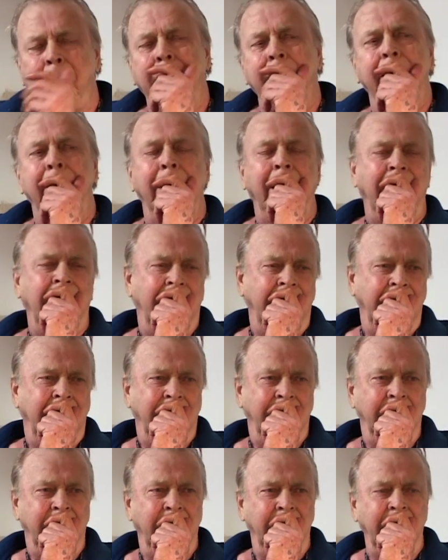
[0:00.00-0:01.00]
my God, I
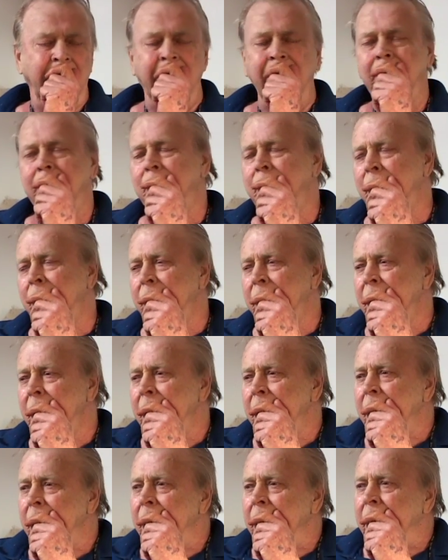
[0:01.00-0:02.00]
never knew
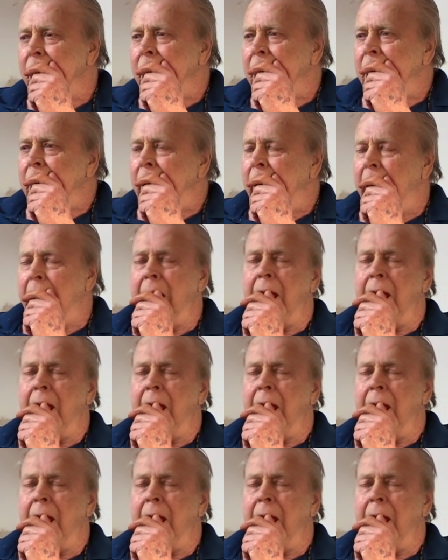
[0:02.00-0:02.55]
that.